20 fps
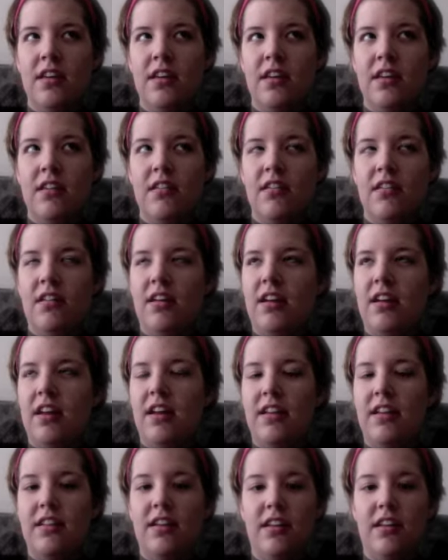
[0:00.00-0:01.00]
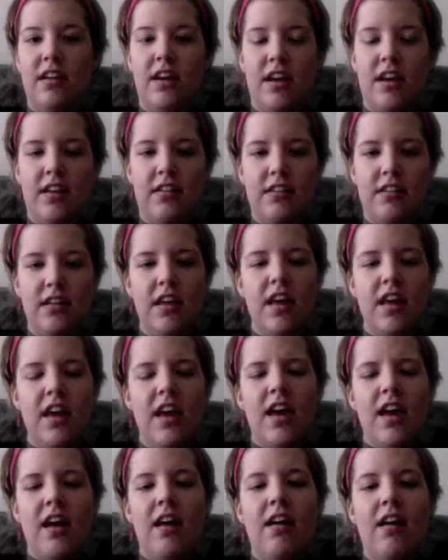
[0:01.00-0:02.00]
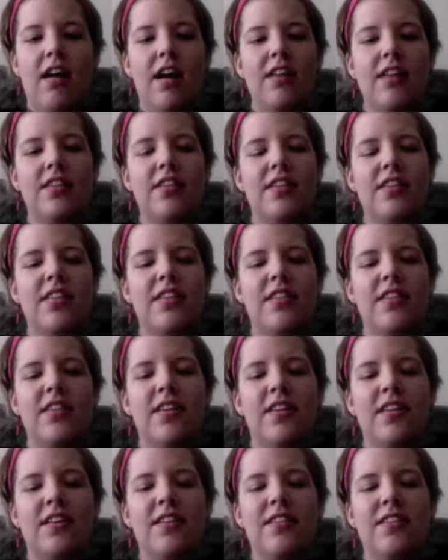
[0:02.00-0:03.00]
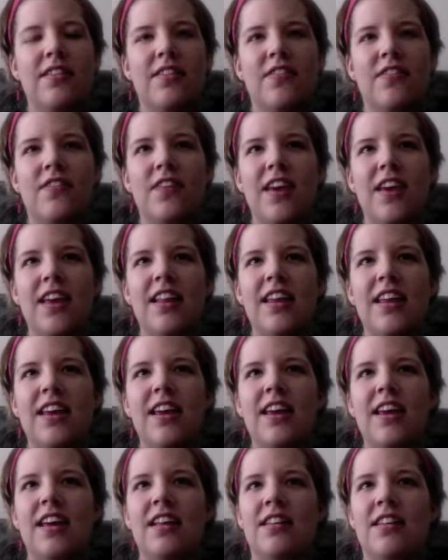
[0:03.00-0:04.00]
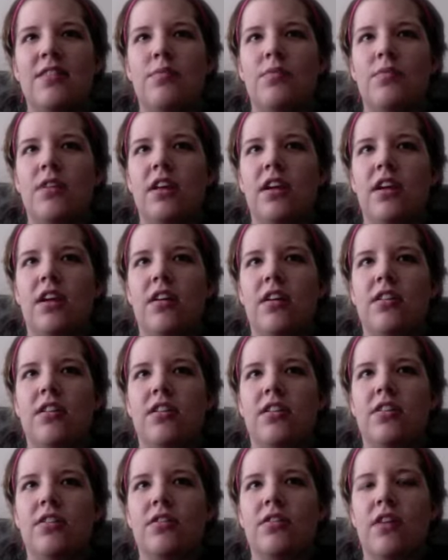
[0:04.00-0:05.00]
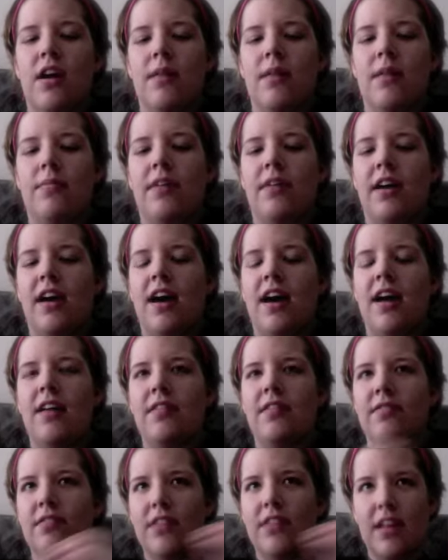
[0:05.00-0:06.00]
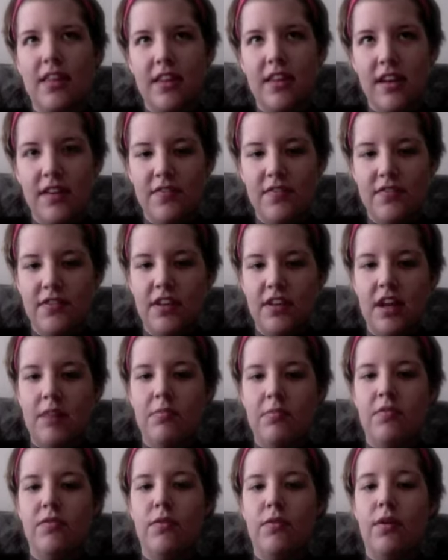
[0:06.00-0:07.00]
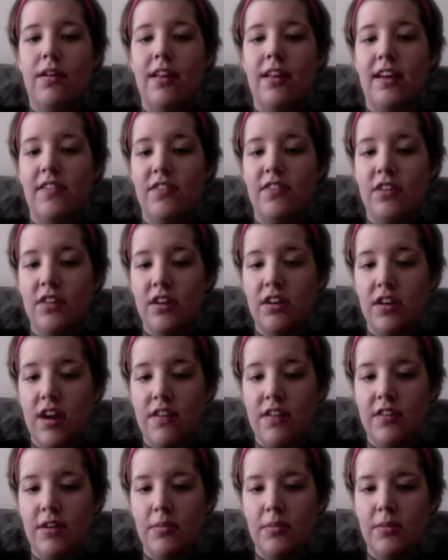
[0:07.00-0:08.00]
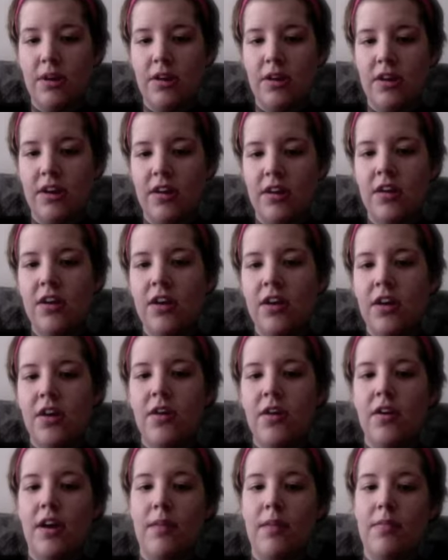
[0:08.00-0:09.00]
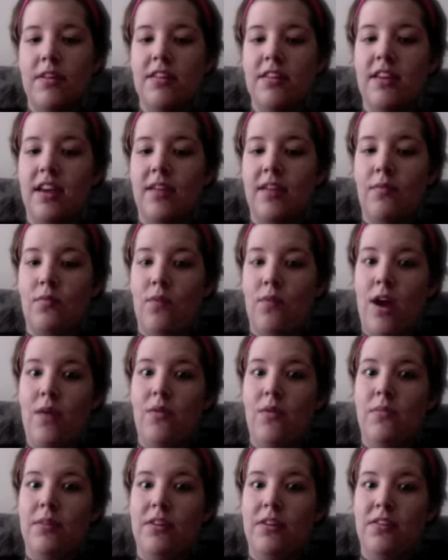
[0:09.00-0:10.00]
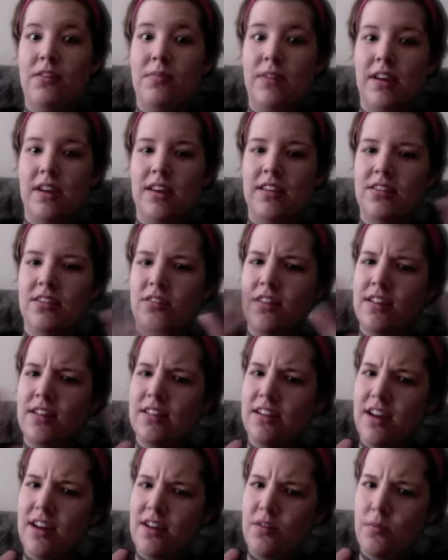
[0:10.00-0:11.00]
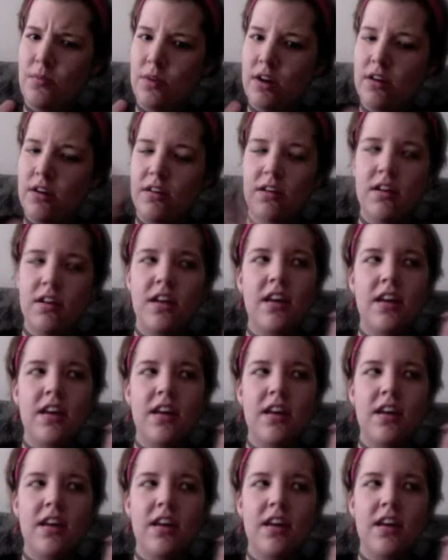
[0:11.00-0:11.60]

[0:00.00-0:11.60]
Oh, I tell you guys, the feeling, it's really hard to describe. Like, I think I've said it before, like, it feels like you're having your period, okay, but it's like right where my stomach is, so that's kind of weird,